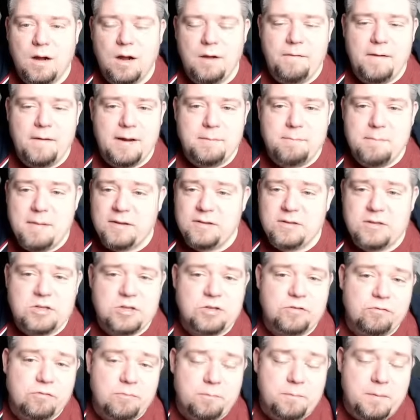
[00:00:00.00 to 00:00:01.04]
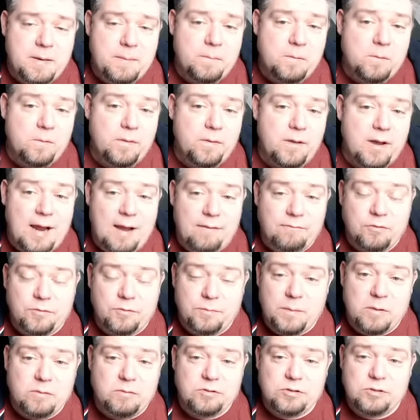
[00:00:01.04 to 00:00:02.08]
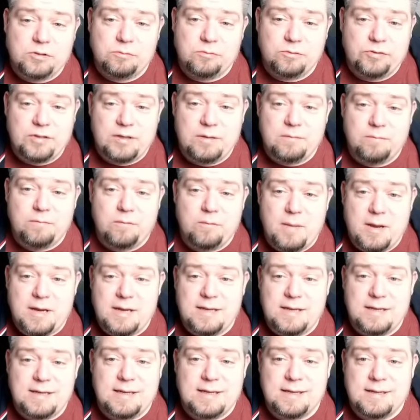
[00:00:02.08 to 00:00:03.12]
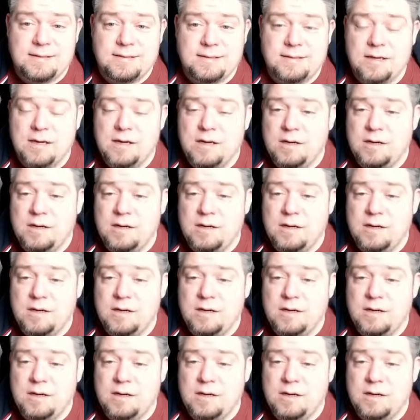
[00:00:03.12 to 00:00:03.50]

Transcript: I've had messages from people that I haven't spoken to or seen for many years.